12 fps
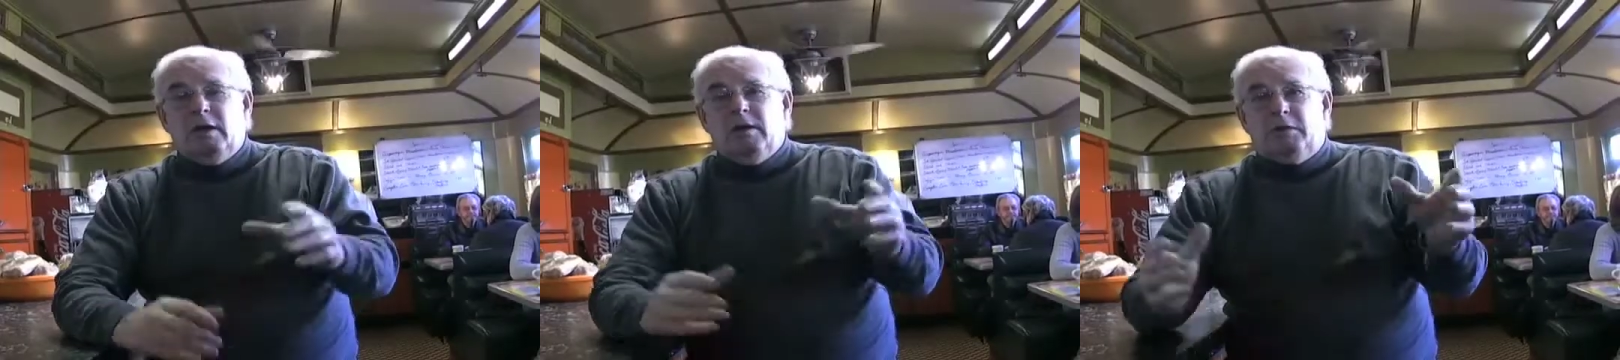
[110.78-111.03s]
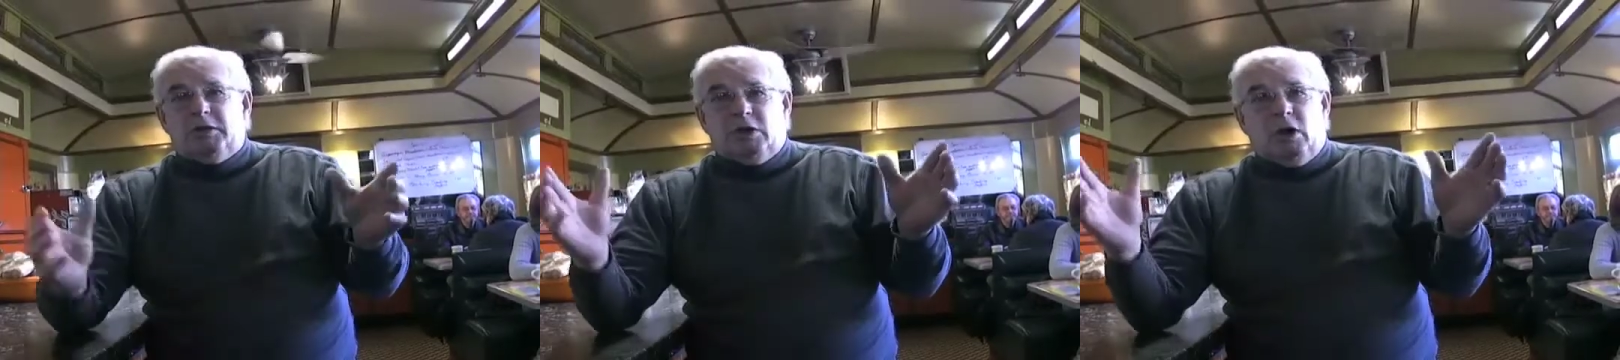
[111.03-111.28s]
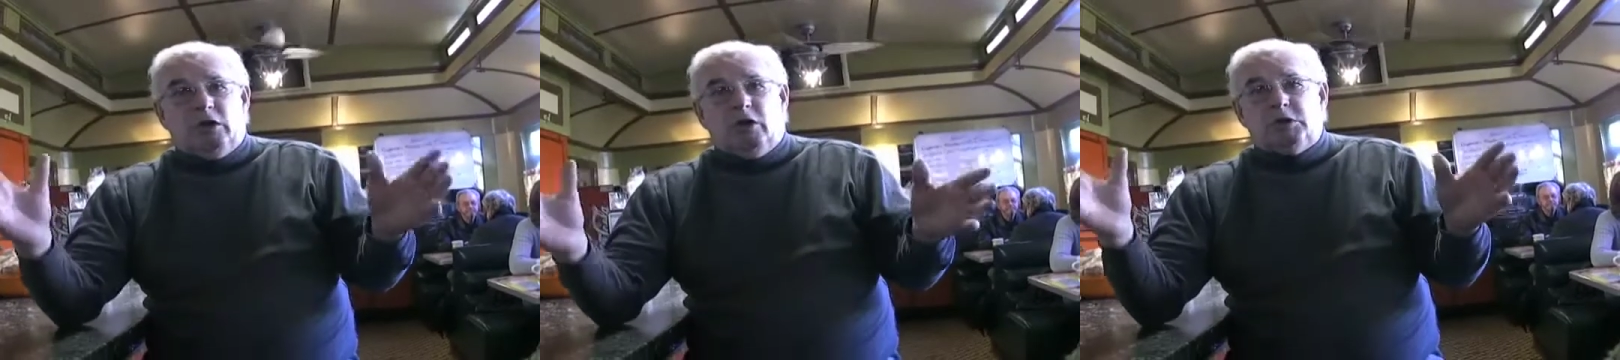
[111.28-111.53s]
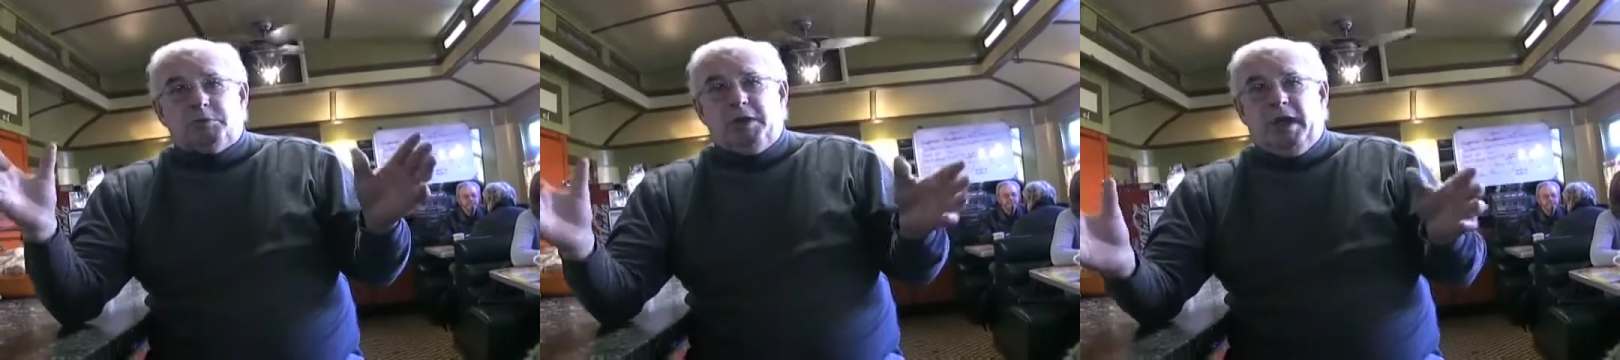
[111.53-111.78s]
because all
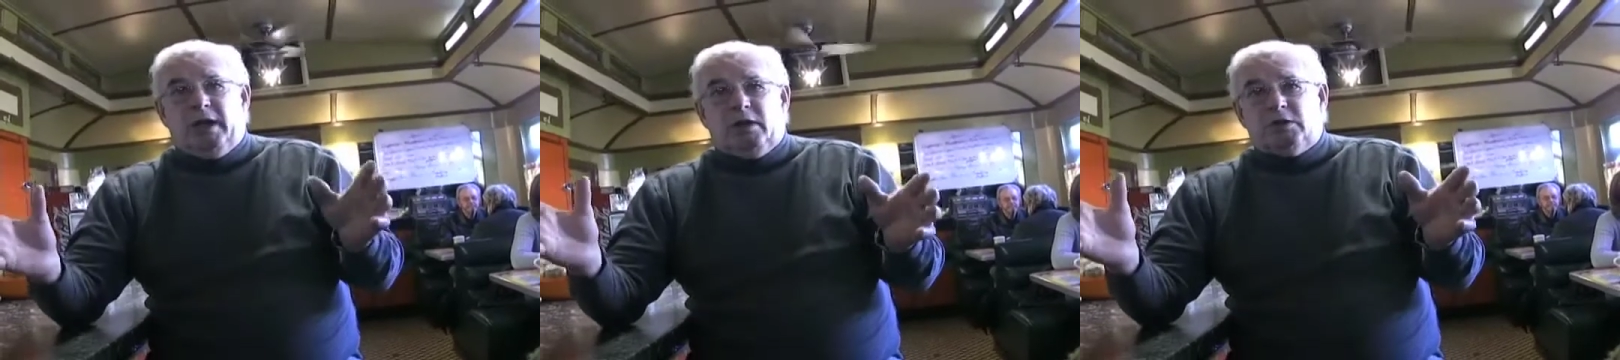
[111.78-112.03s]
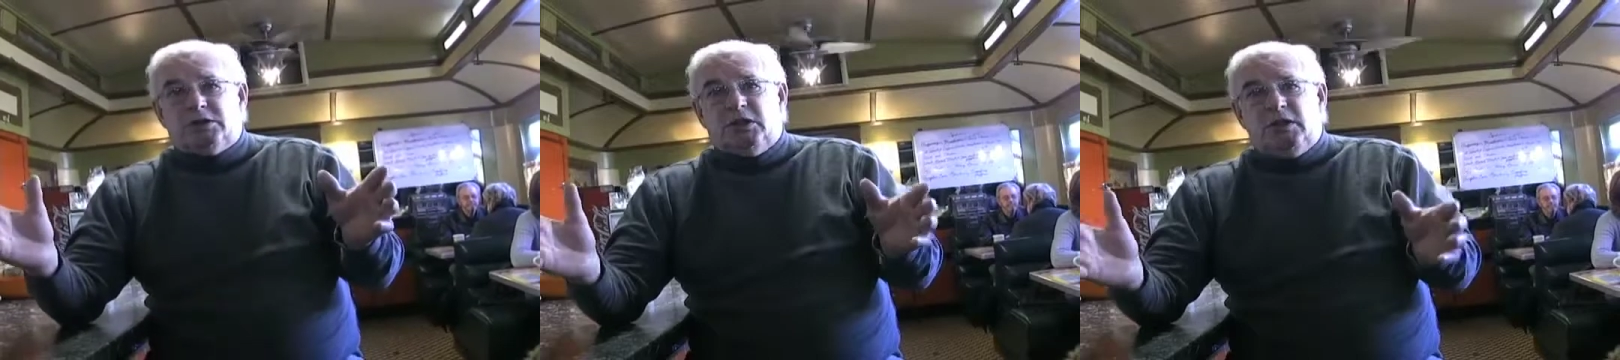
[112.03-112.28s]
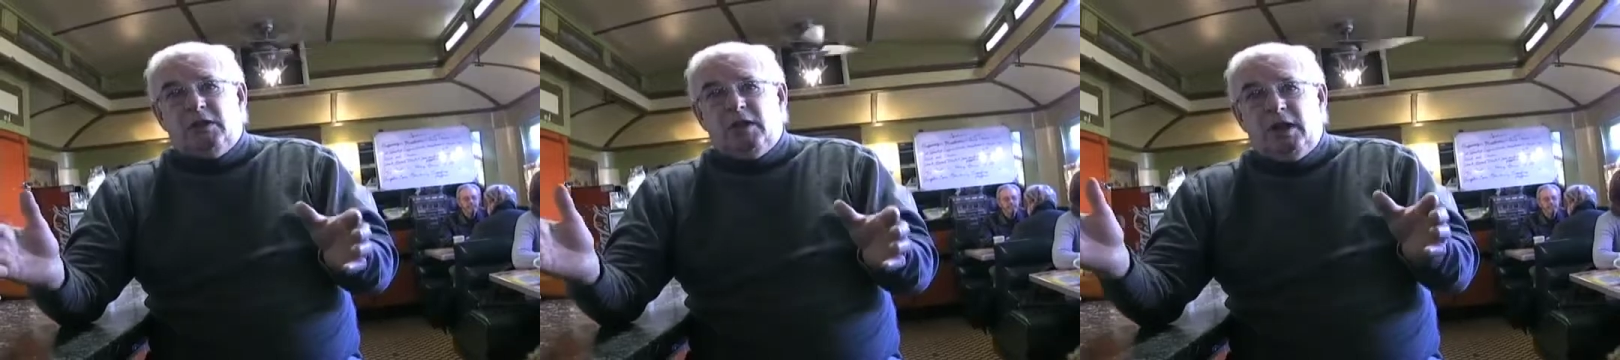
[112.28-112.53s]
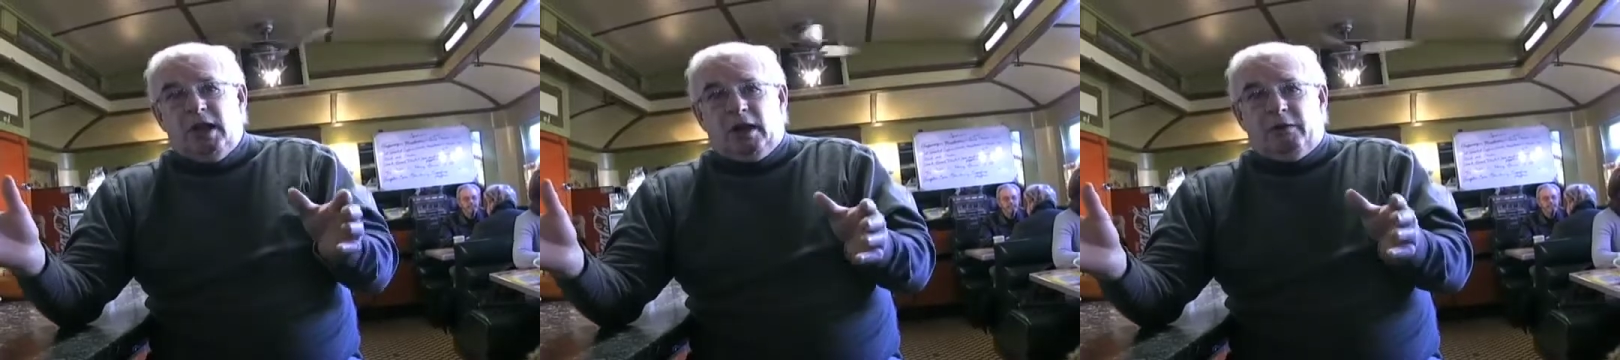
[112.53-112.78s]
those panels
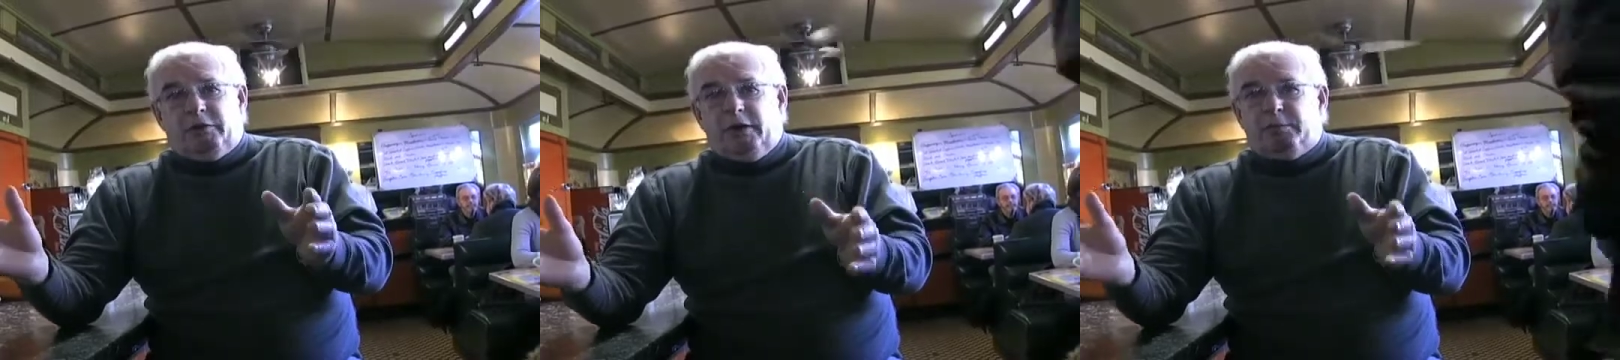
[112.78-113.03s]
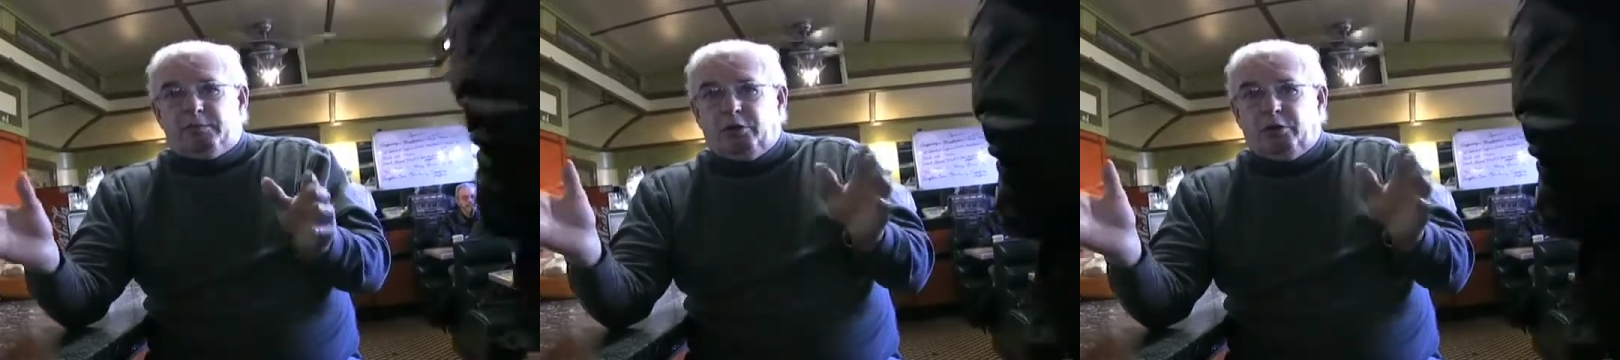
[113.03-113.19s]
had to fit